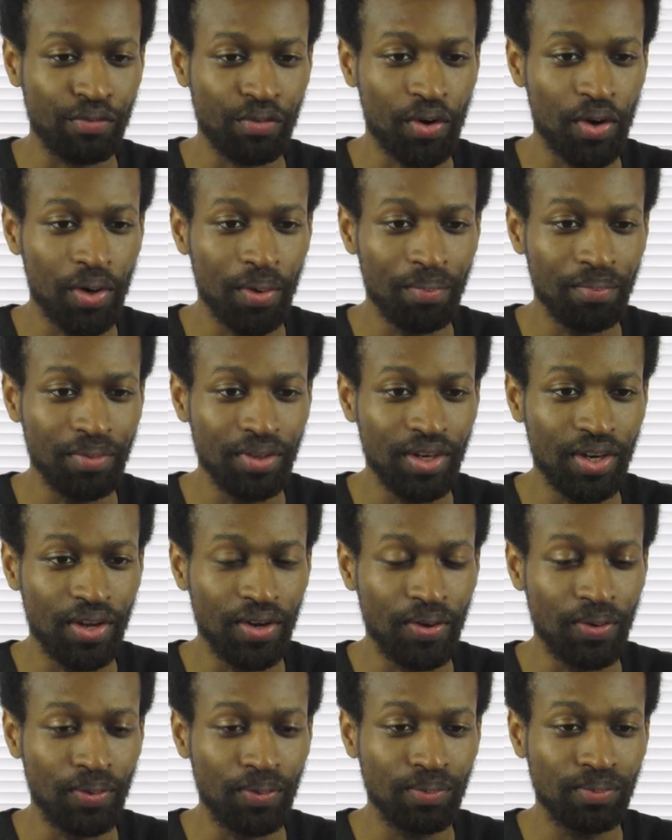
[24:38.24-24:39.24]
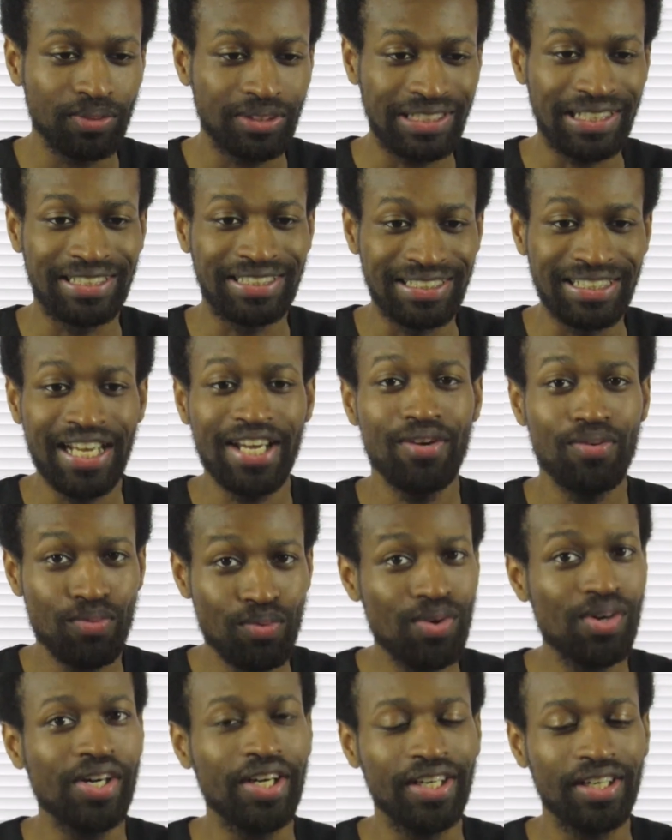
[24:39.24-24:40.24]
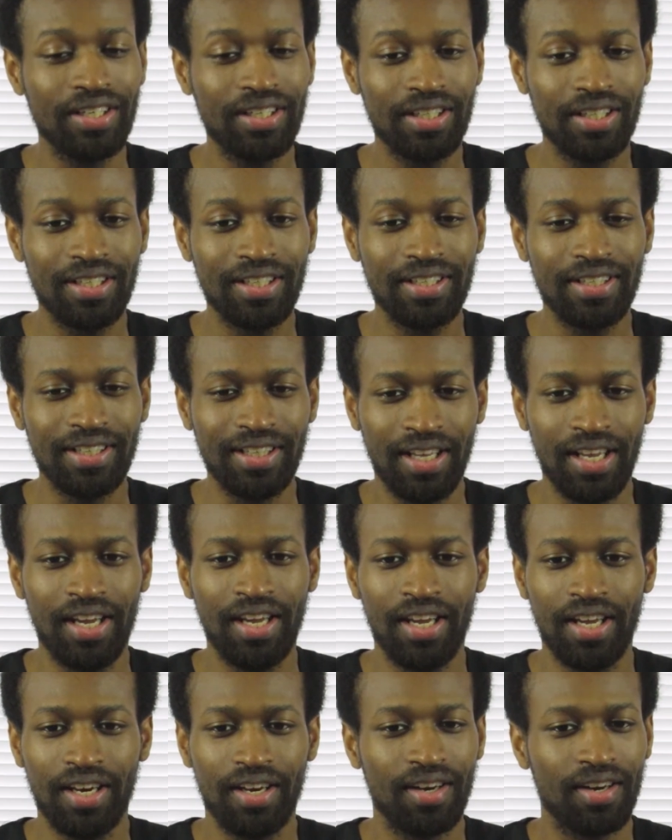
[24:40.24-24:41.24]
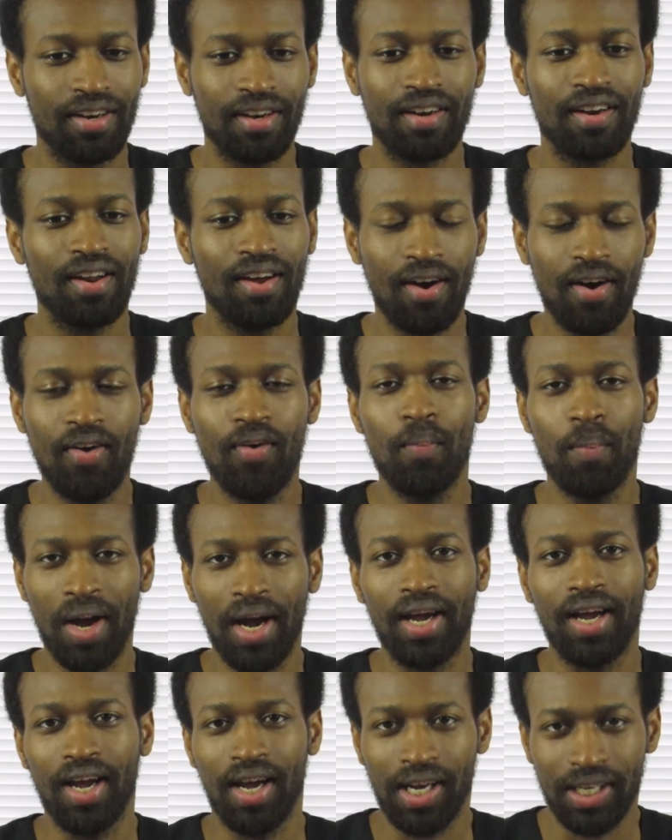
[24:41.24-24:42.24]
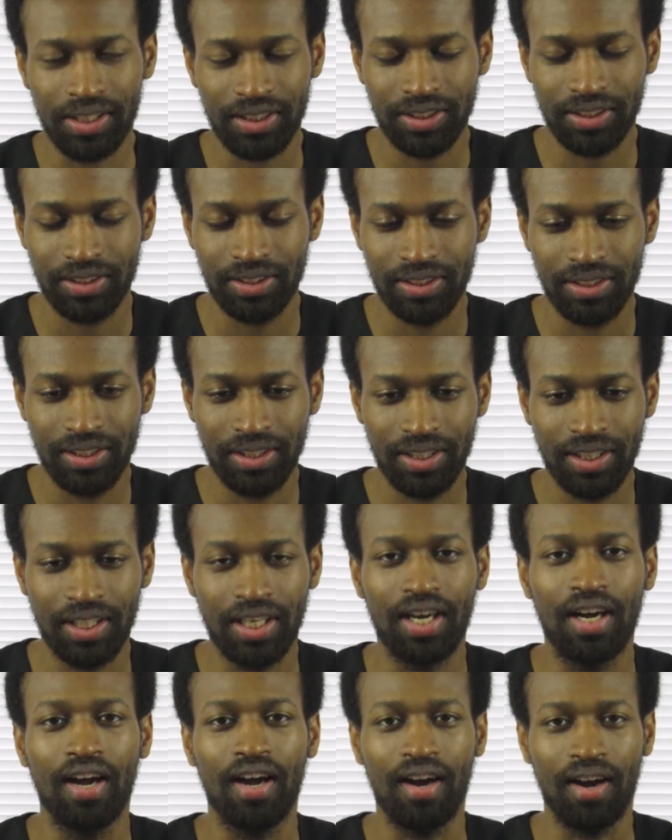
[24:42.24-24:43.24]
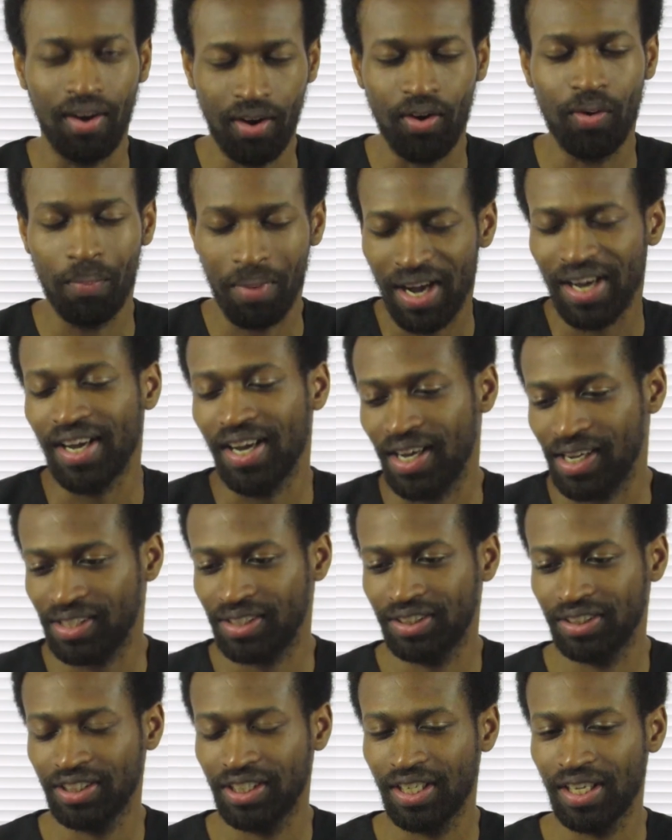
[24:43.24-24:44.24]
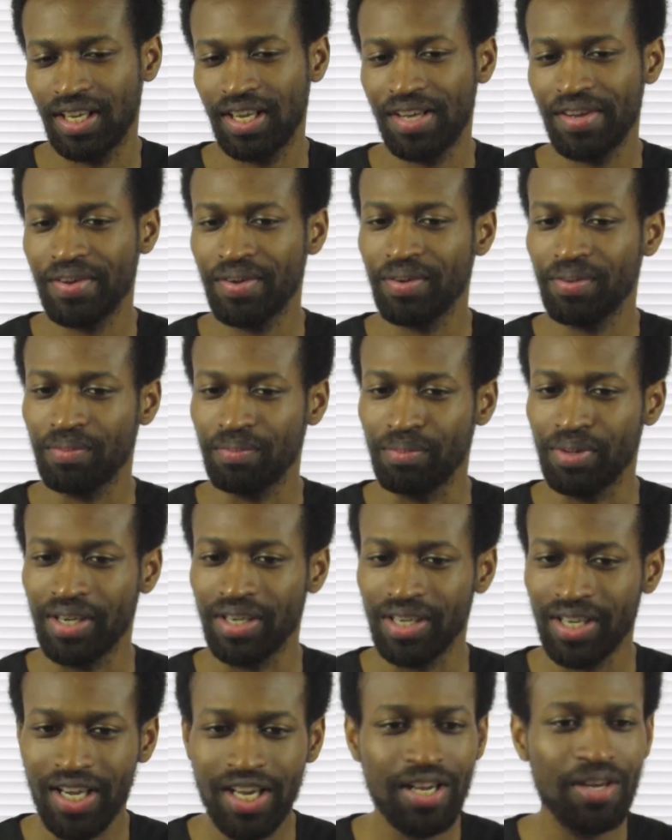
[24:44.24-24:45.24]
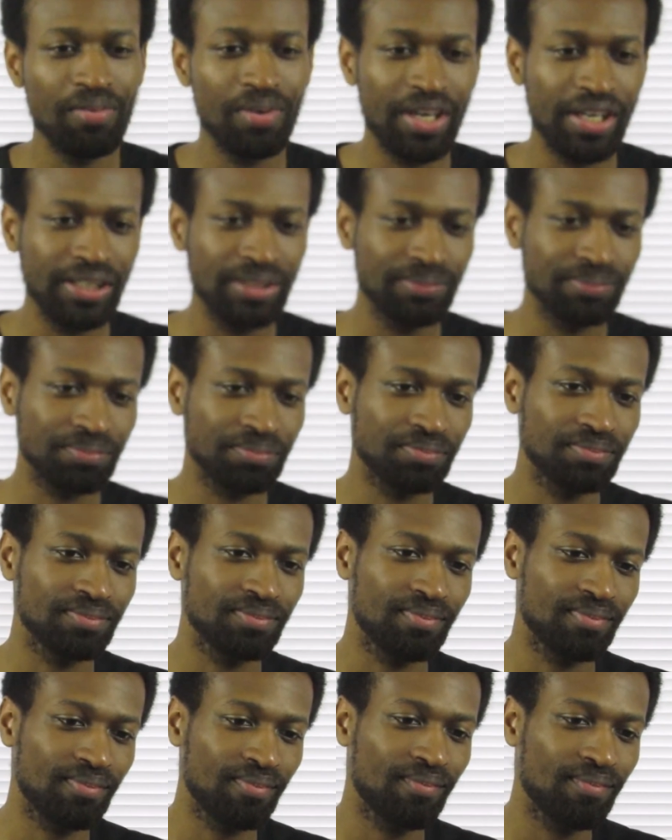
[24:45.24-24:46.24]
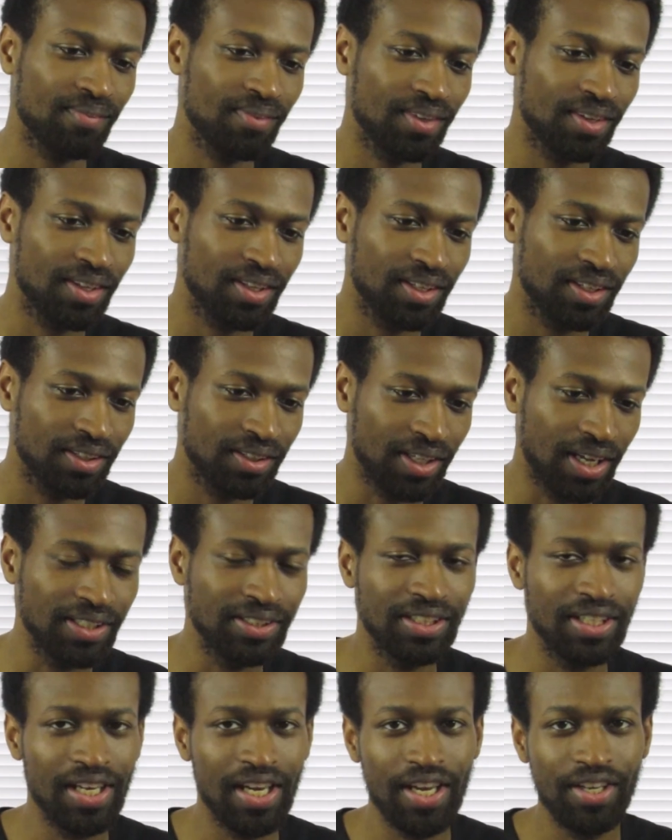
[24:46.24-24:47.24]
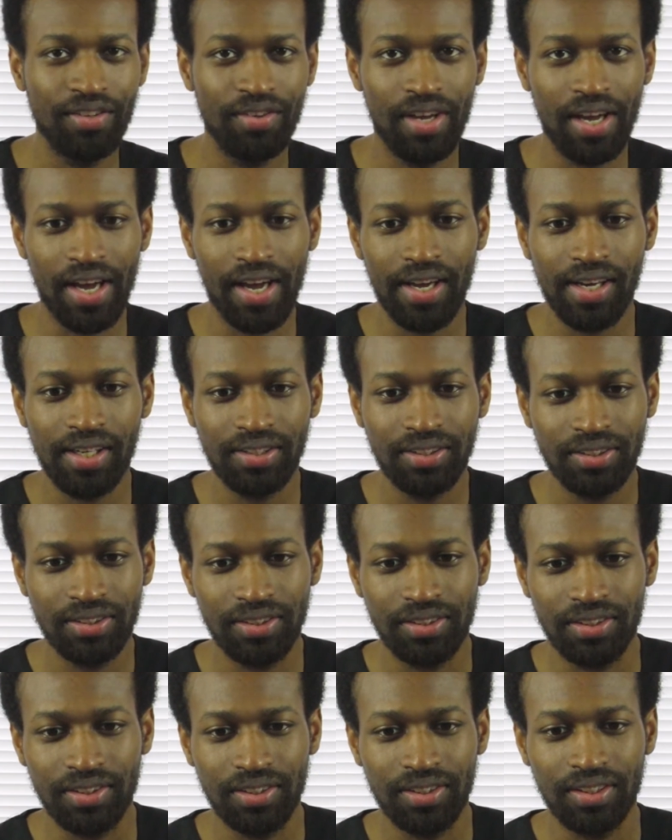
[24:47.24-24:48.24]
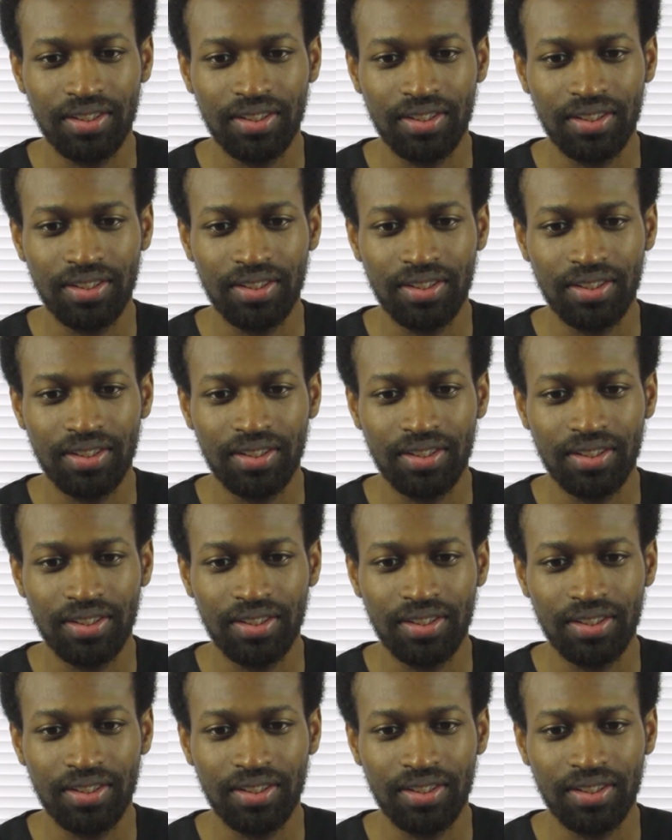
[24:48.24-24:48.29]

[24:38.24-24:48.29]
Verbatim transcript: from you know since day one, then oh my gosh, oh my gosh. But anyway, thanks again, you guys.